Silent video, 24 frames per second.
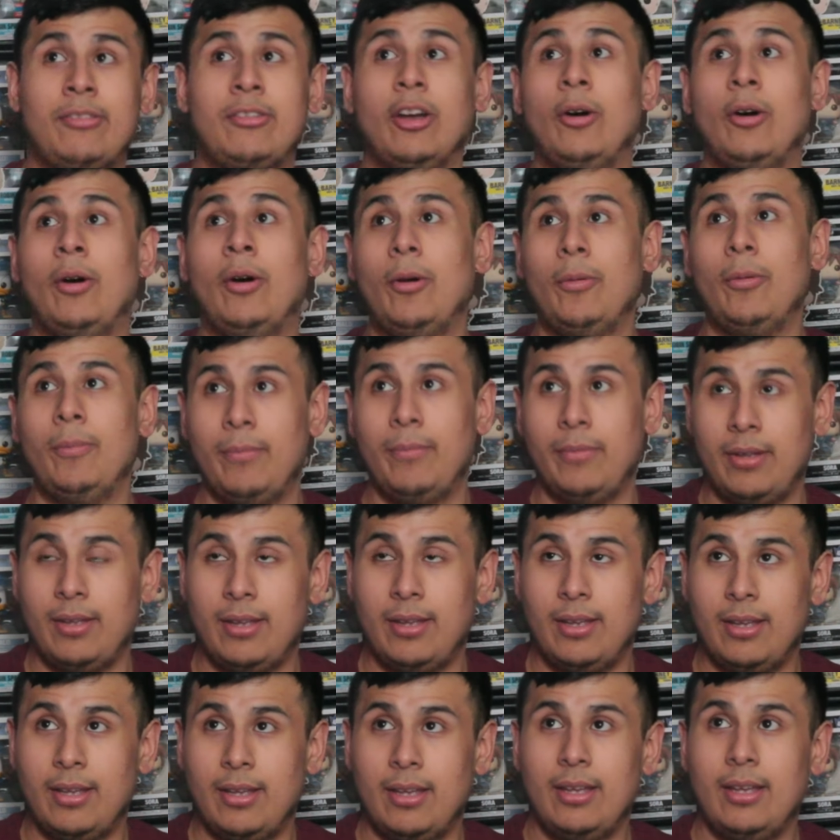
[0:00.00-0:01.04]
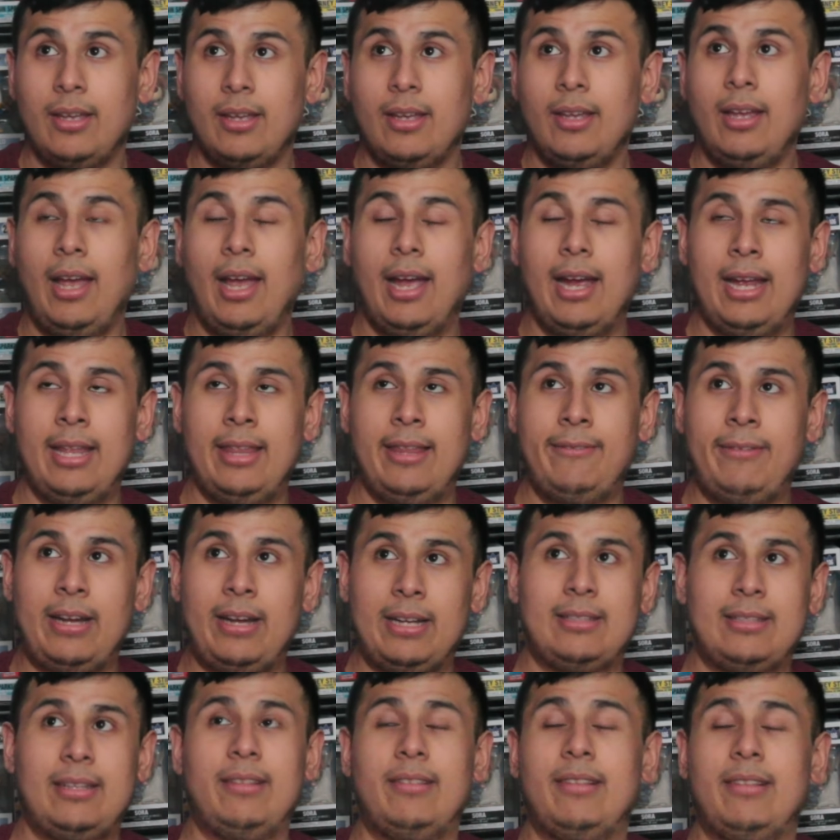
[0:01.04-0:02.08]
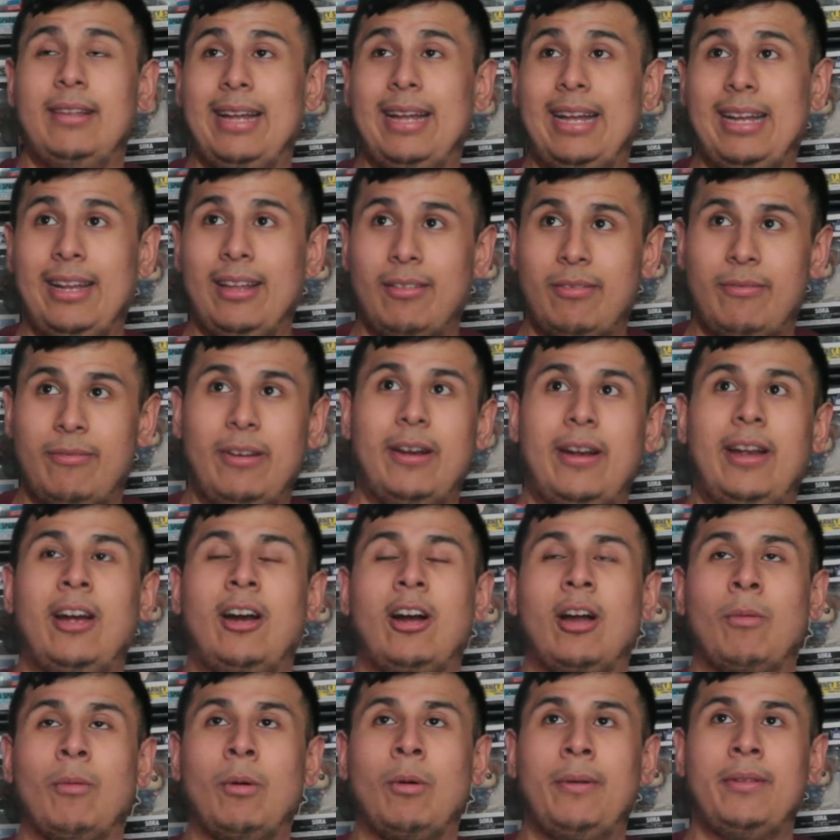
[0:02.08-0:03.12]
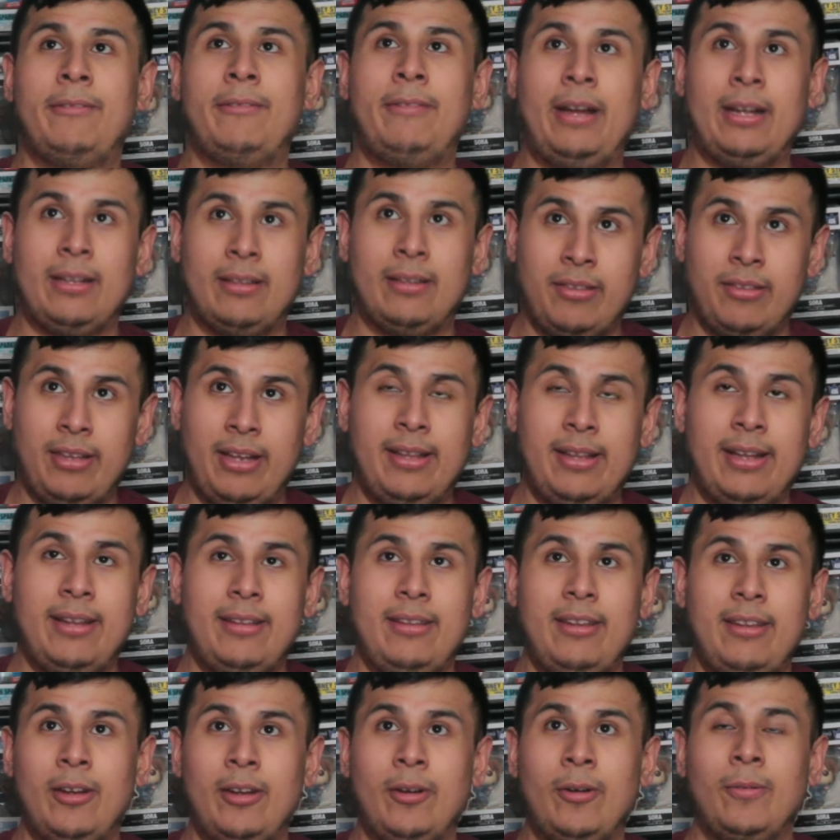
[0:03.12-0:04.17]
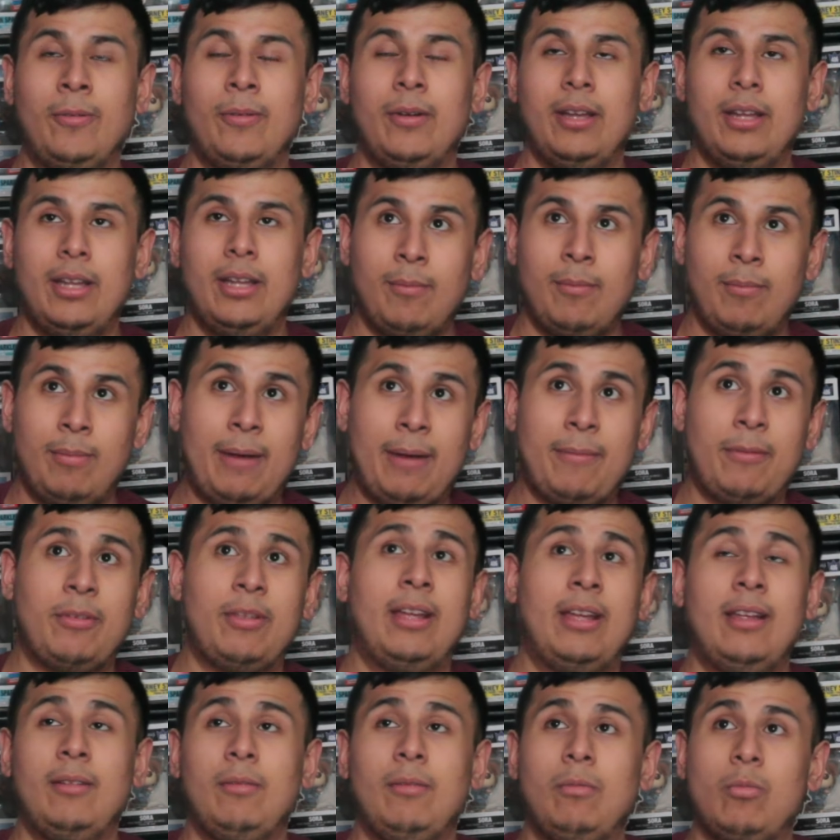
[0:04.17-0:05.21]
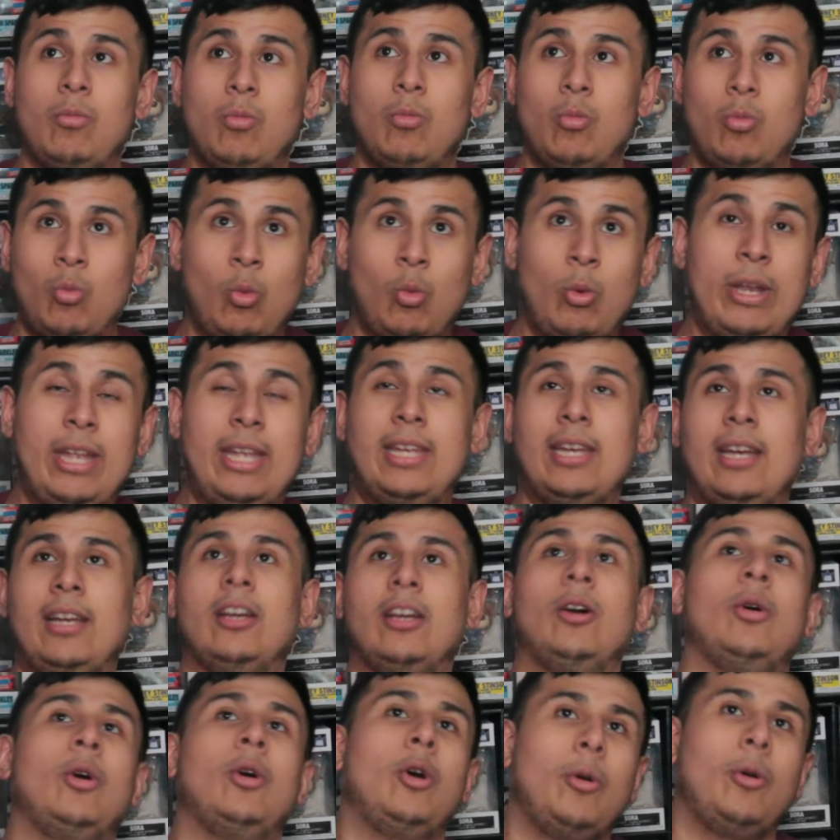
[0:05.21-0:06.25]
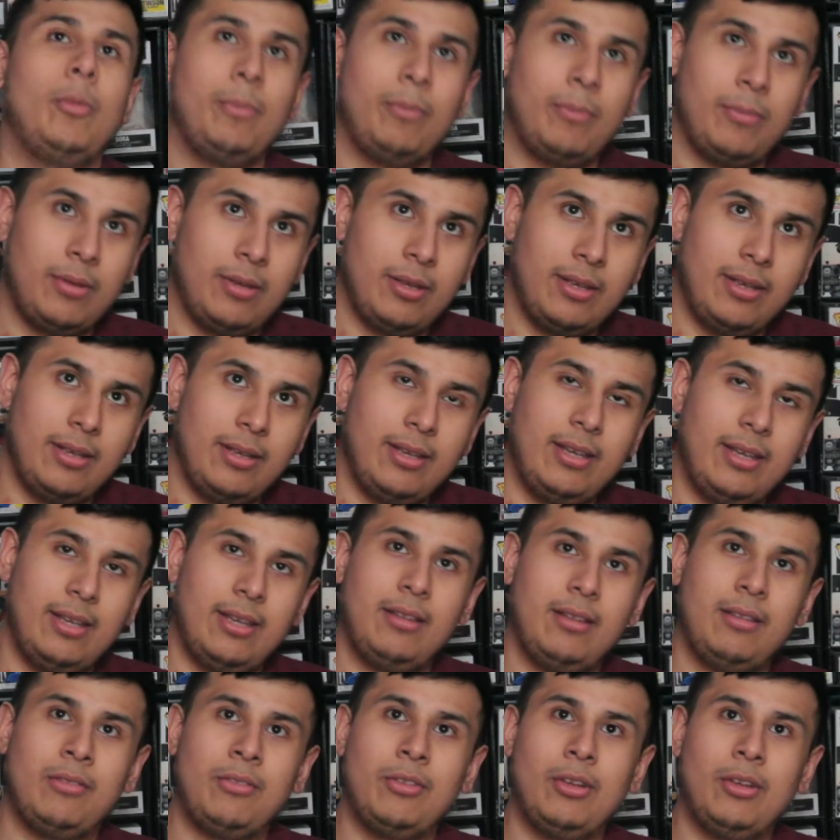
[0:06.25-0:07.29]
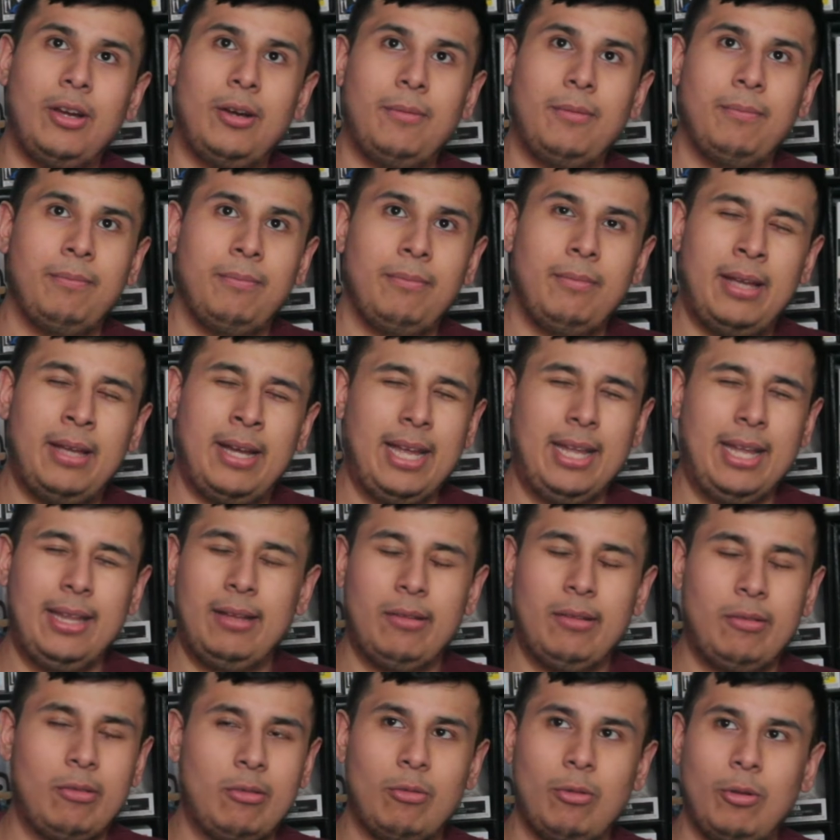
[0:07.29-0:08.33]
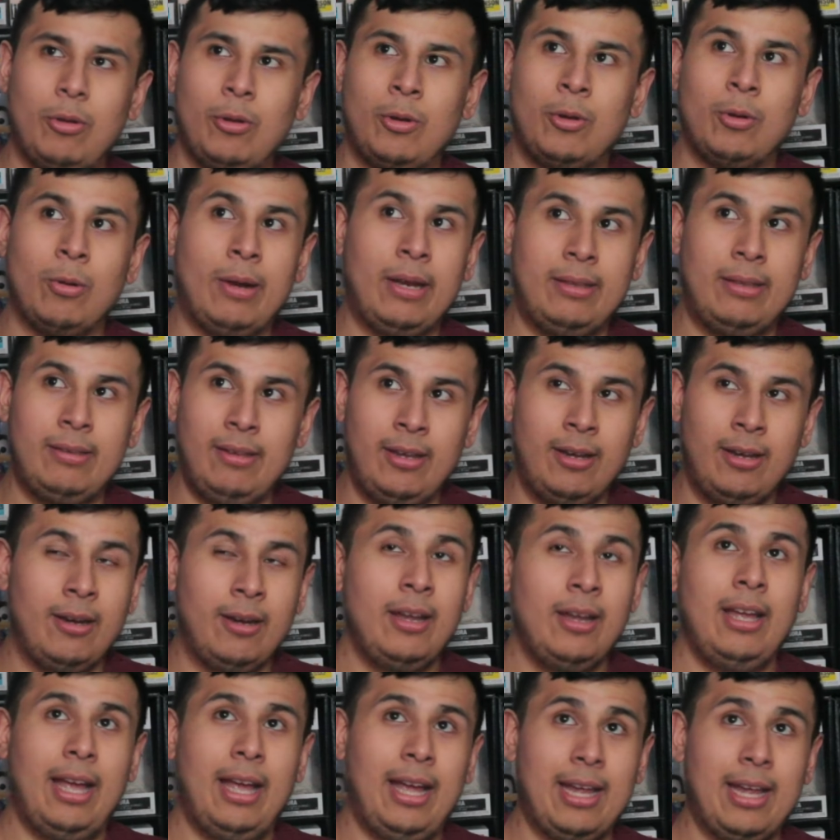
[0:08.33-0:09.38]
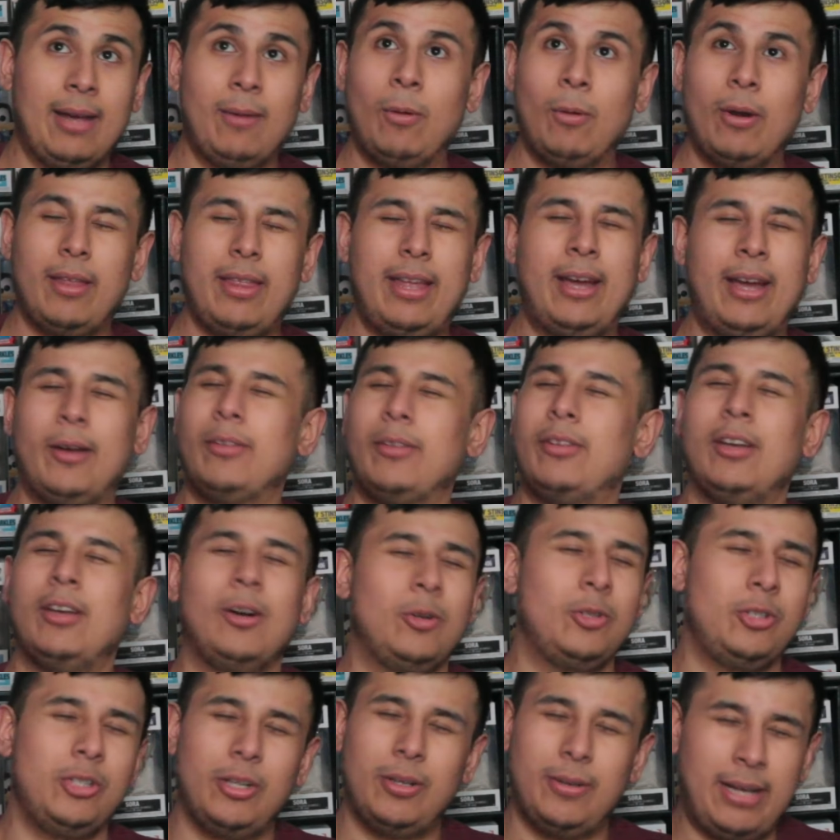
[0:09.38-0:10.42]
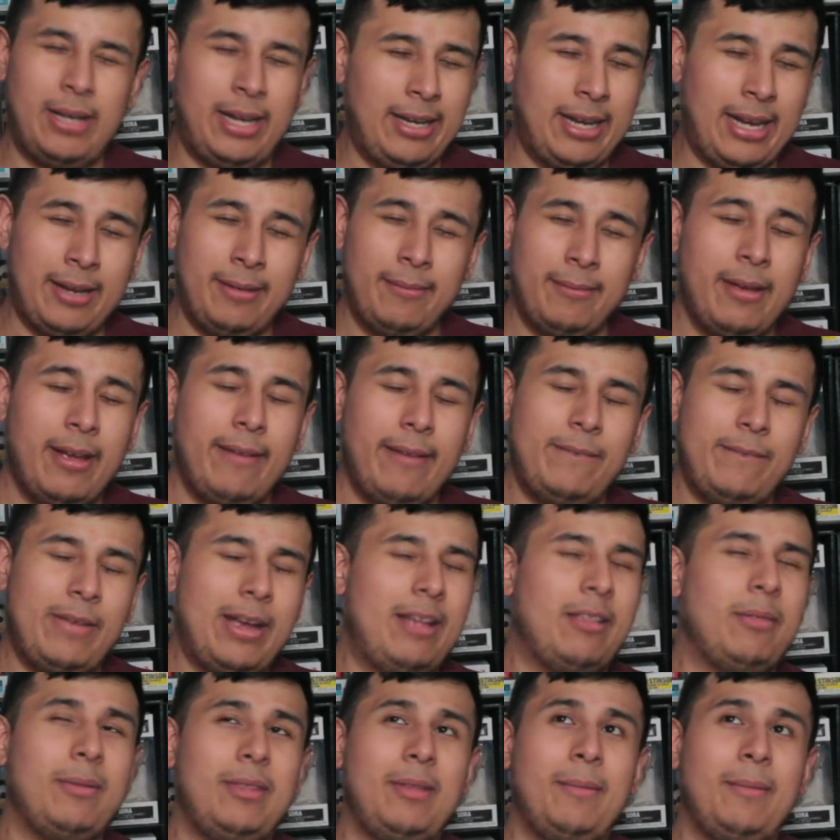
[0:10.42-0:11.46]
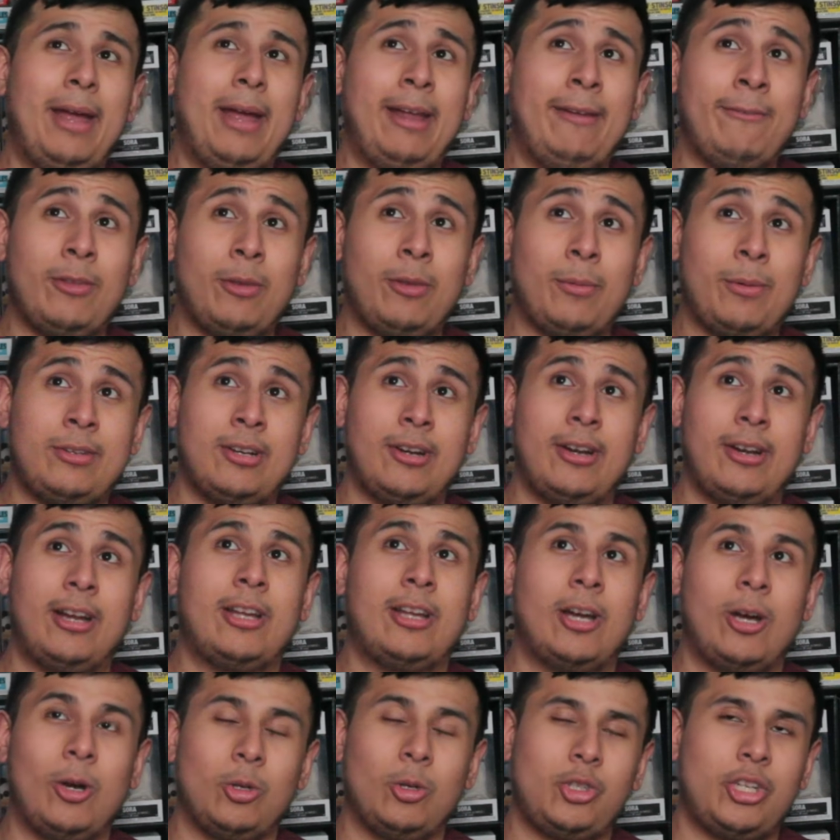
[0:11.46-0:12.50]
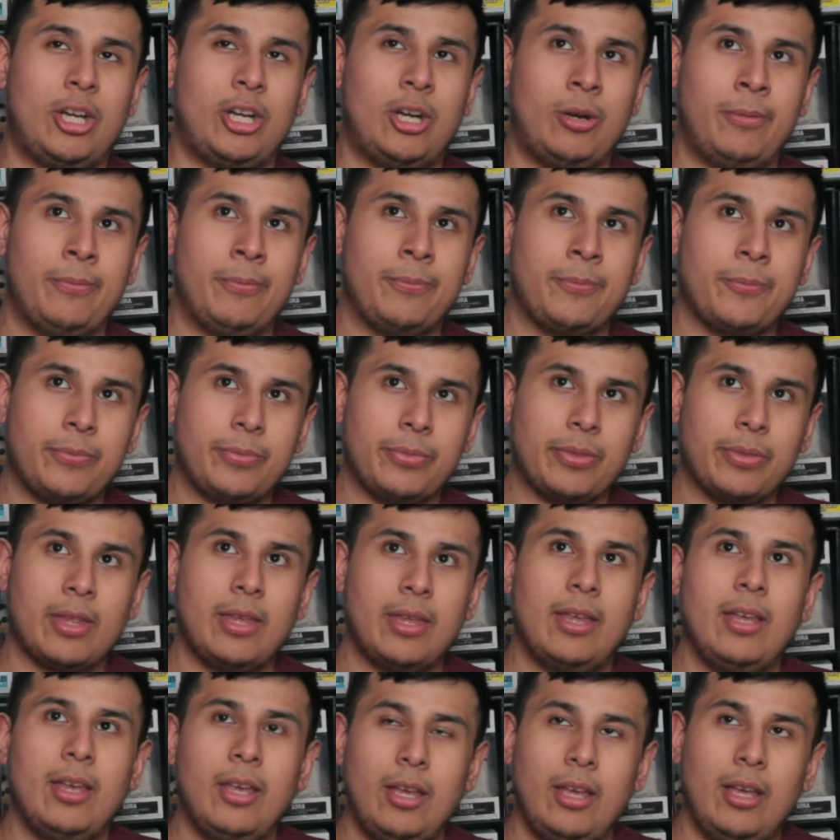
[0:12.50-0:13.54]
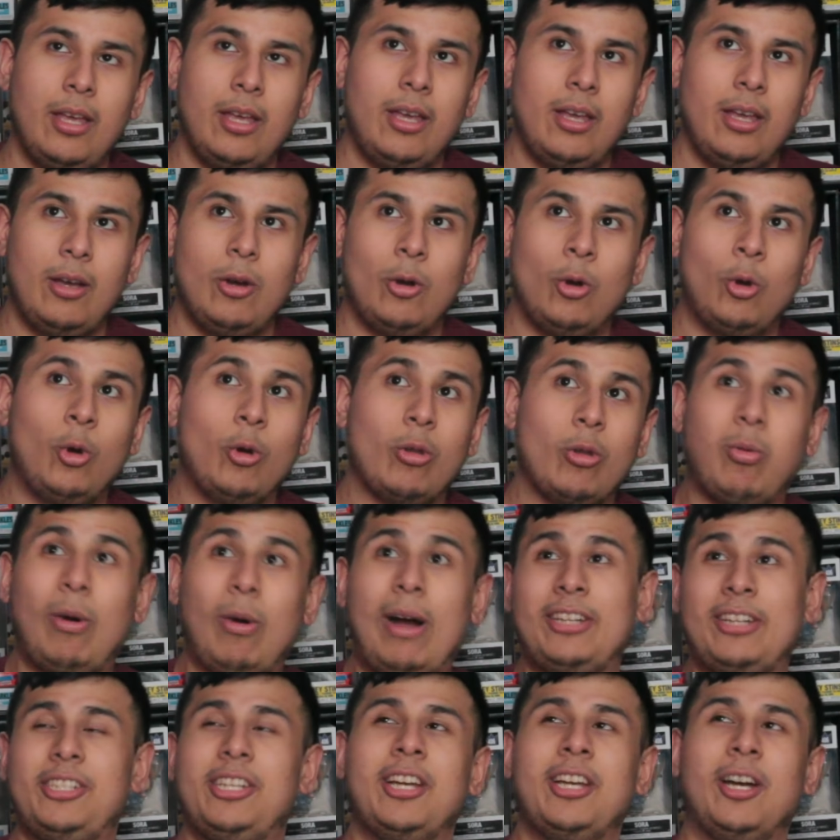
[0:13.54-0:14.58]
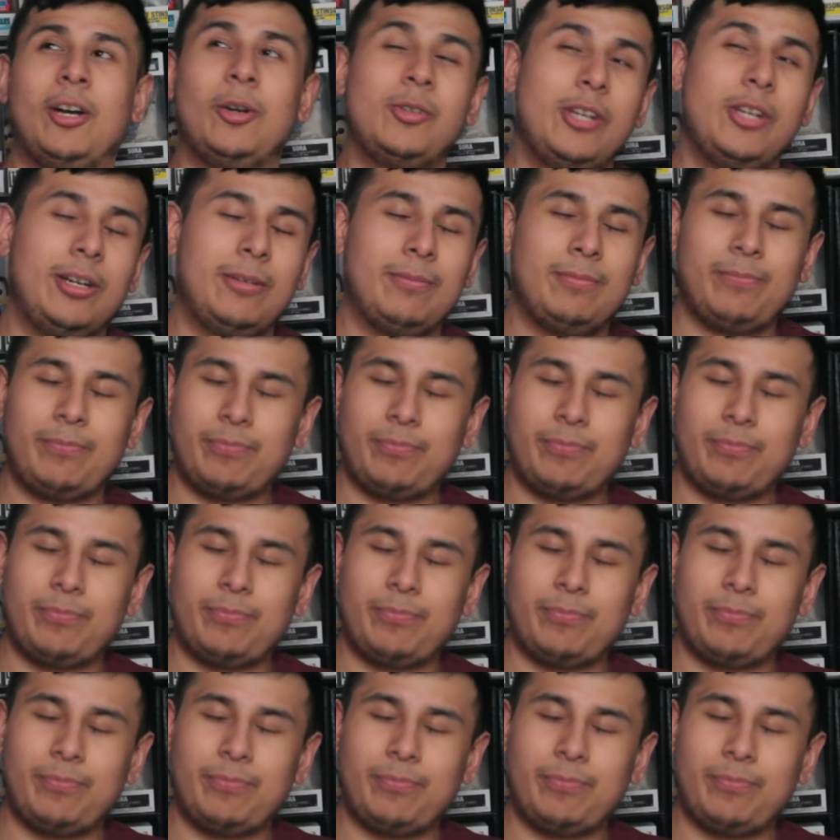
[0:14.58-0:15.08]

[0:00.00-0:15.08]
go home. And the fact is that that is very heartwarming, the fact to say that, you know, Bradford said, we can go home. So, again, that's great to hear. Again, where the hell's Kojo? I fans been demanding for the return of Kojo. Who's watching Kojo?